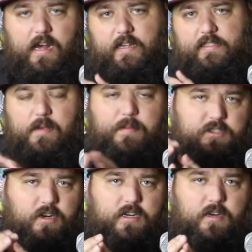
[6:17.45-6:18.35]

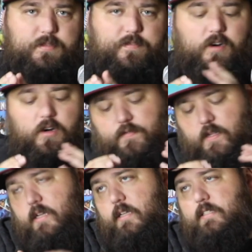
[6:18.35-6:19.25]
Semi-truck comes involved.
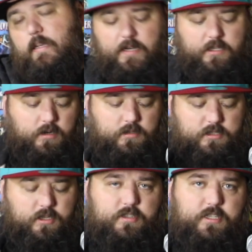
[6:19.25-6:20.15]
Semi-truck
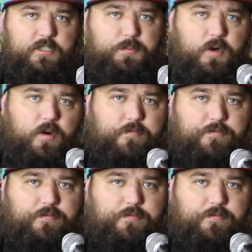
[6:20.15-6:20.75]
starts to explode.